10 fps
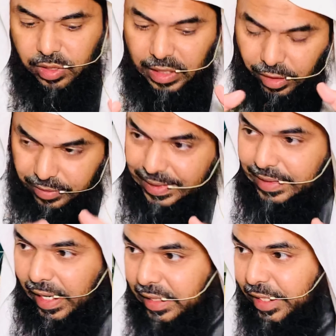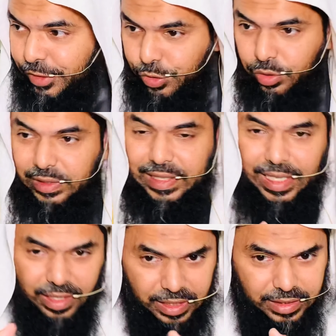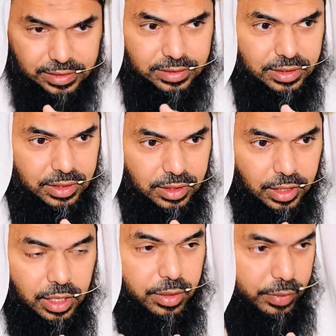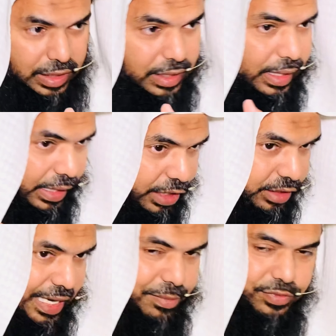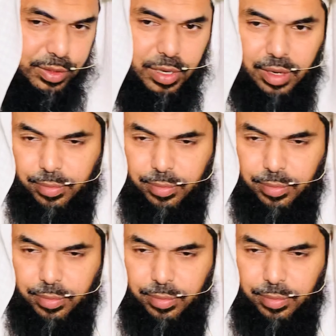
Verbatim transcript: now this hadith shows that there is uh, in the later time of the,